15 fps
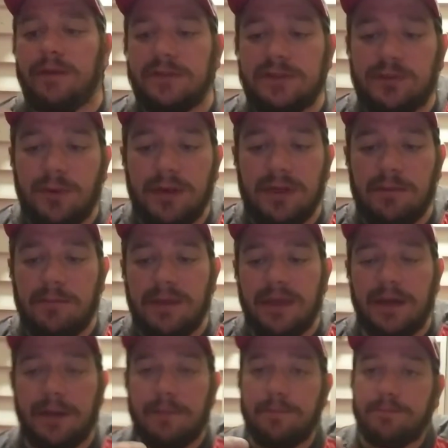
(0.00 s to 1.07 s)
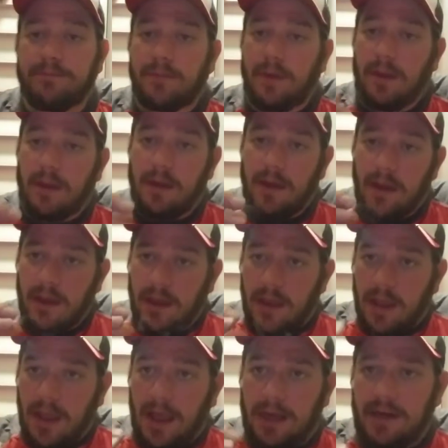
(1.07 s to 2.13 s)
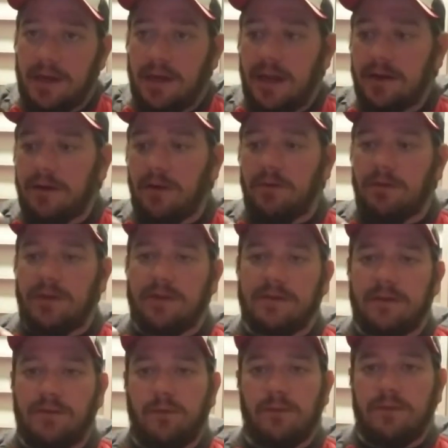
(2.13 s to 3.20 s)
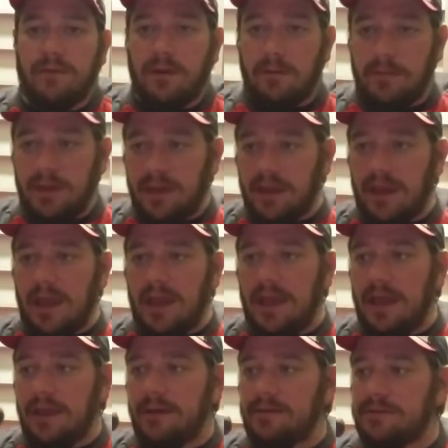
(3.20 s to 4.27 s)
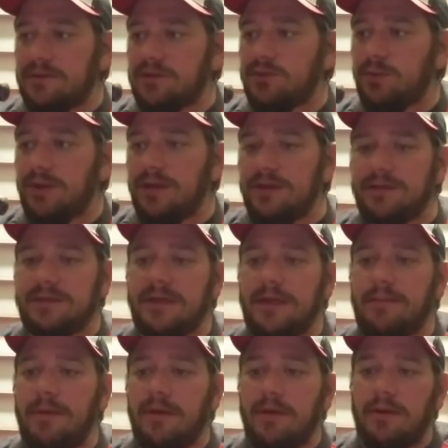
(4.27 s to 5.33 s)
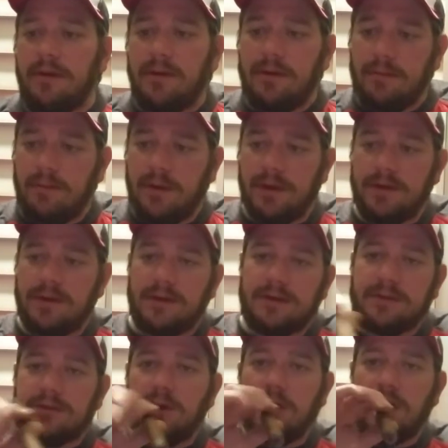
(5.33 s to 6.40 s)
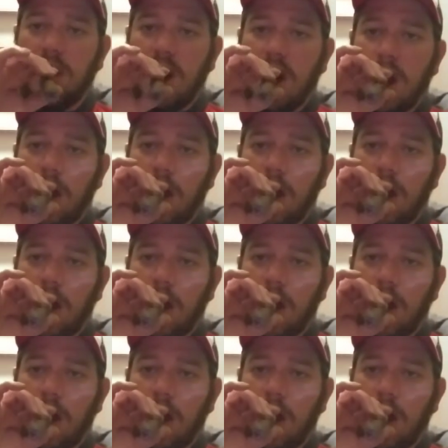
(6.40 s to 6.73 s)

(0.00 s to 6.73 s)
sweet at the beginning. I did not know that this was going to be a sweetened tip, but it is good.